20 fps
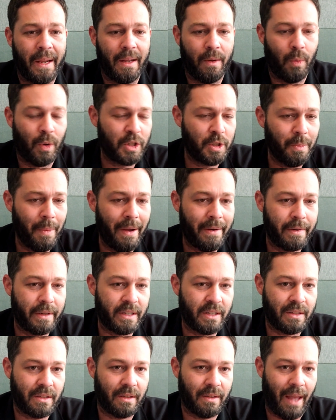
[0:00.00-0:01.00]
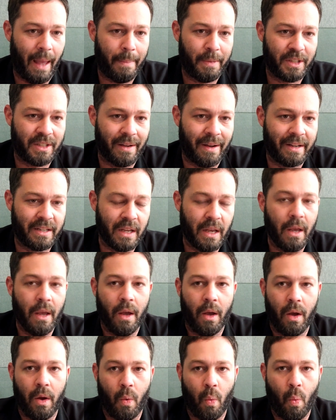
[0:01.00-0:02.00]
What's my risk appetite?
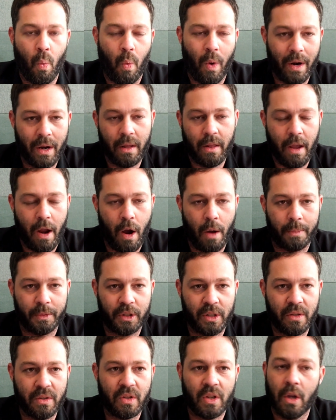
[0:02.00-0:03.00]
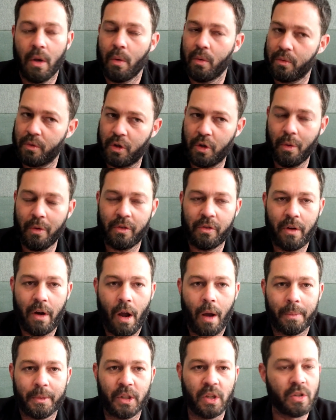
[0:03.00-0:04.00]
What are the options? 2 or 3
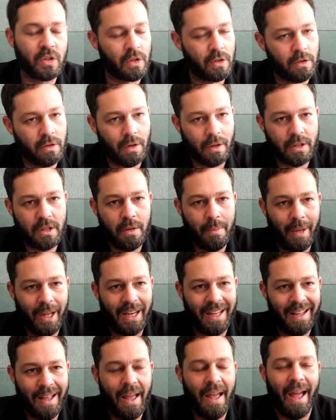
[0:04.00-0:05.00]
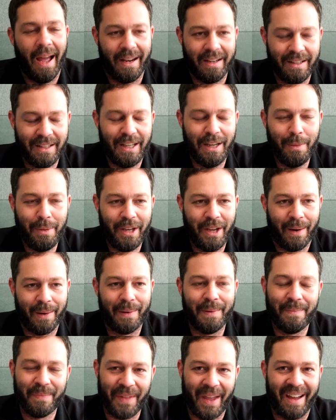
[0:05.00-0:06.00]
options, not too many. And here we
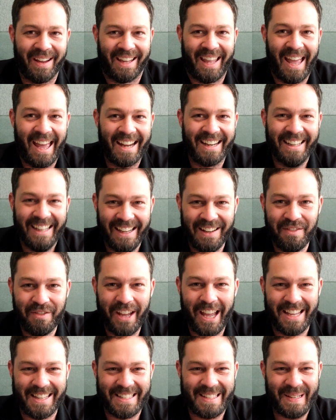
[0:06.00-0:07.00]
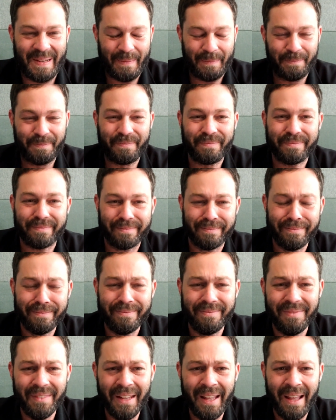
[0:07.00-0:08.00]
go. I can invest.
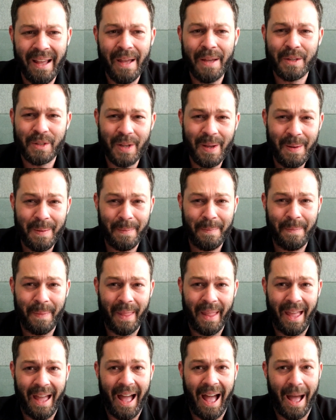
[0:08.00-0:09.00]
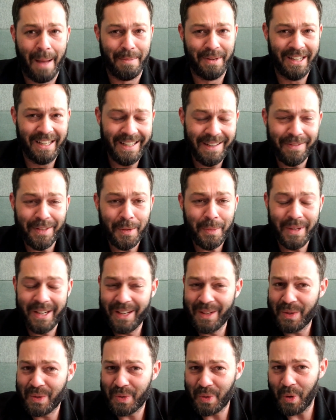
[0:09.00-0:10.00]
So I believe that we
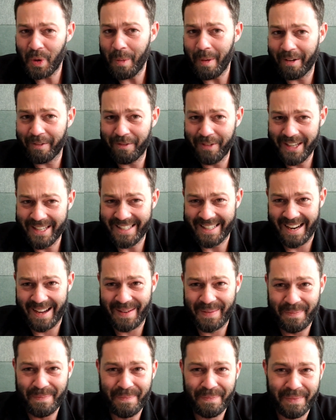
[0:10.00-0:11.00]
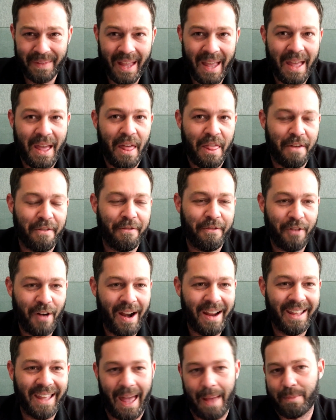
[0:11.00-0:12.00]
need to talk about fees now. The
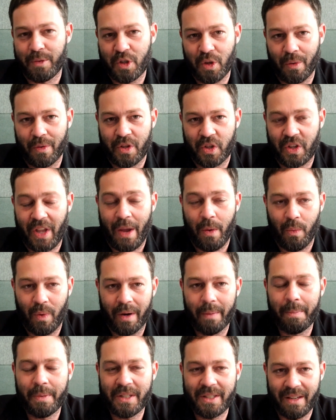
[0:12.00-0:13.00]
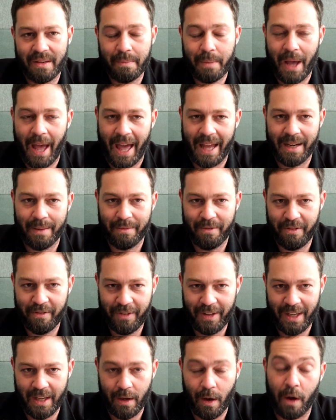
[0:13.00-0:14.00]
Franc app charges a 1% per annum
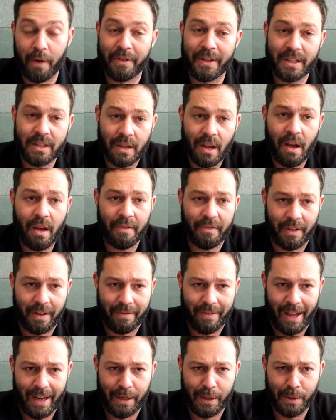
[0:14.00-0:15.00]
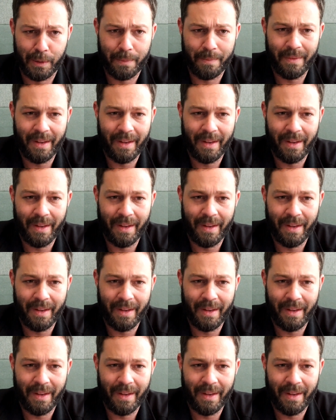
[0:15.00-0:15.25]
fee of entire fund value,